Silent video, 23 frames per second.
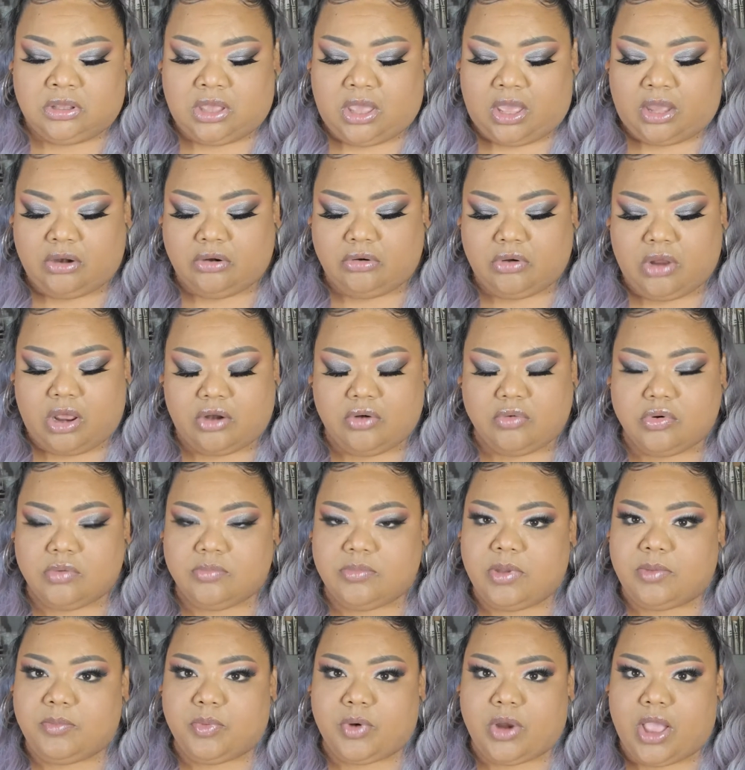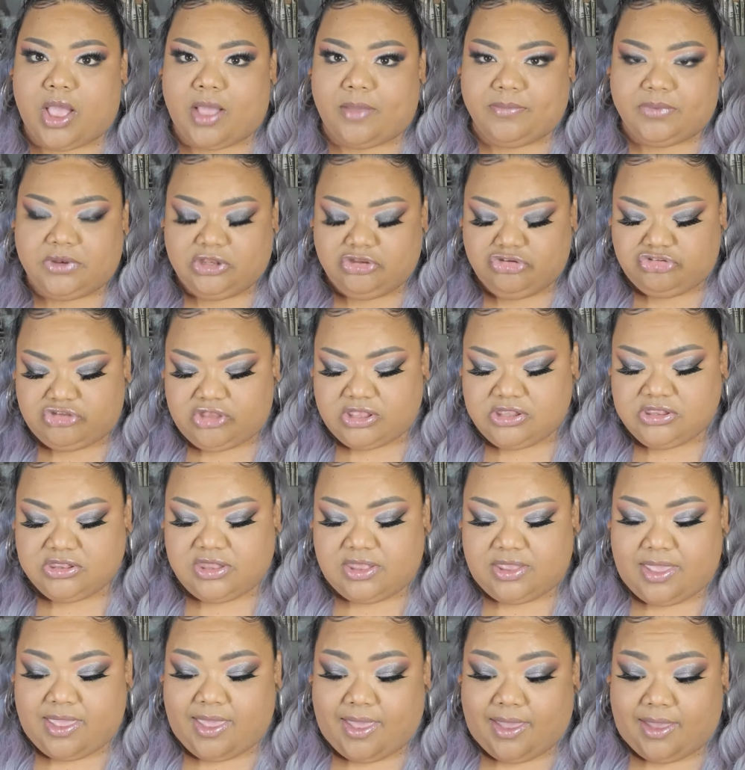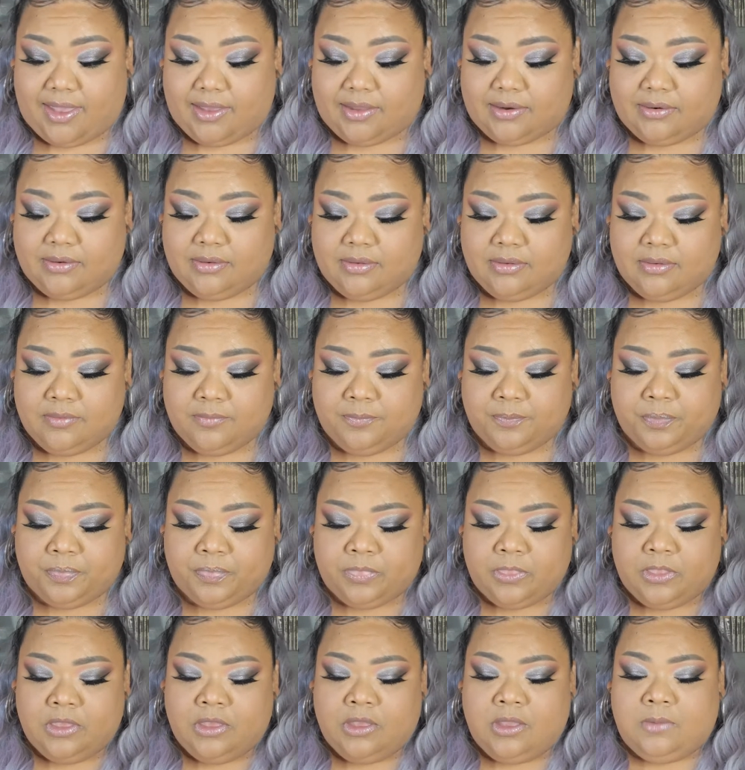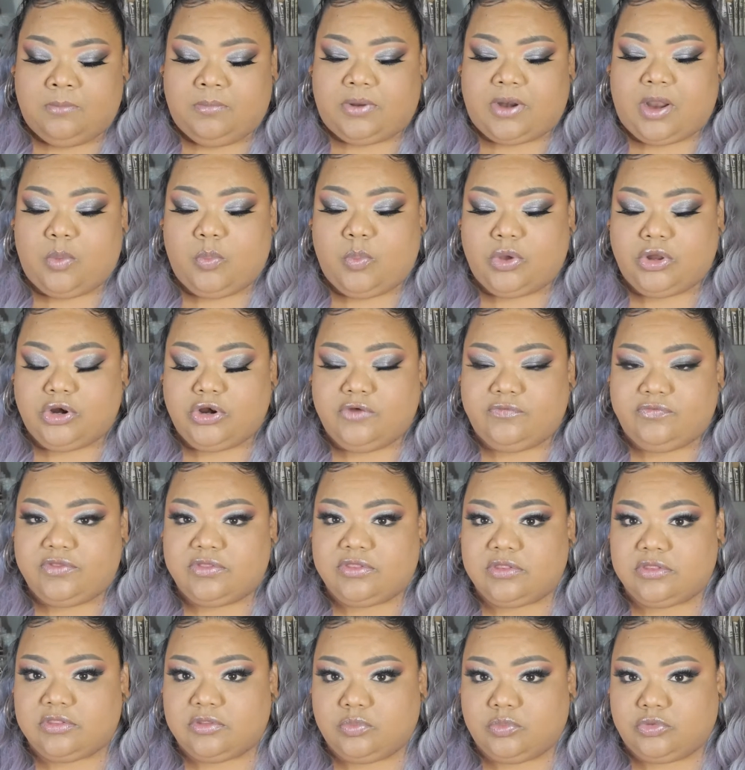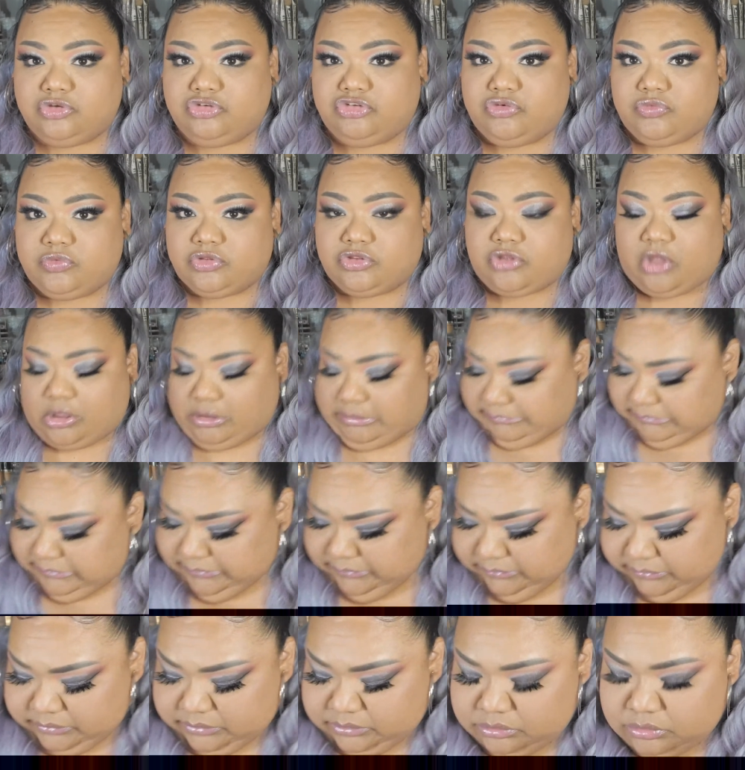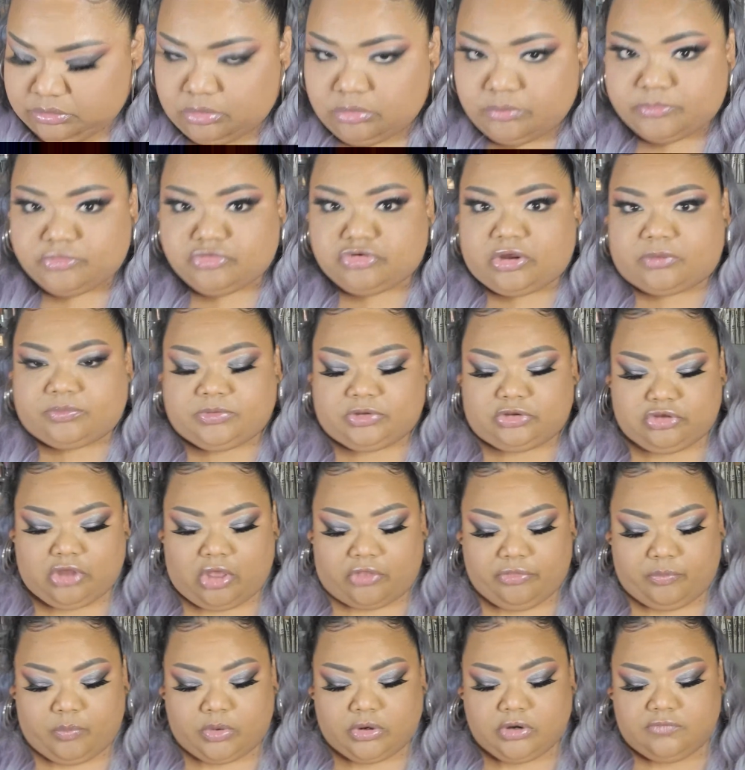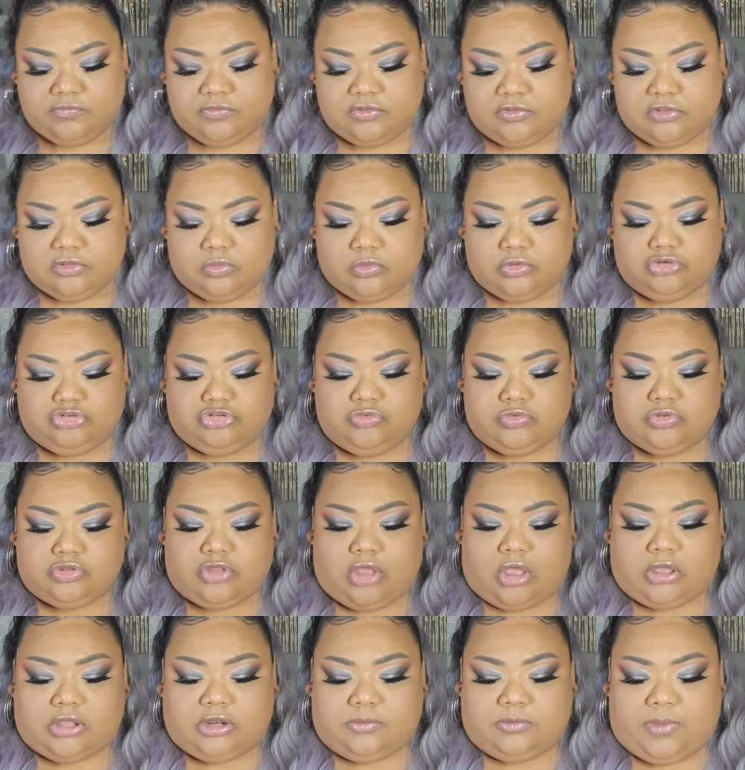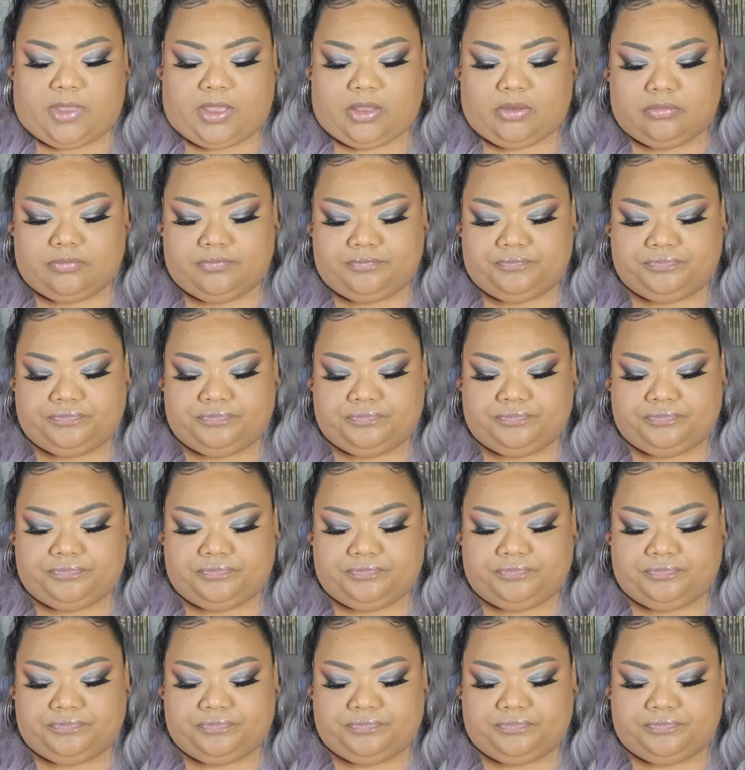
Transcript: I don't I don't remember how many shades they had, but I wonder if this is the one she was talking. Ooh, almost dropped it. I wonder if this is the one she was talking about.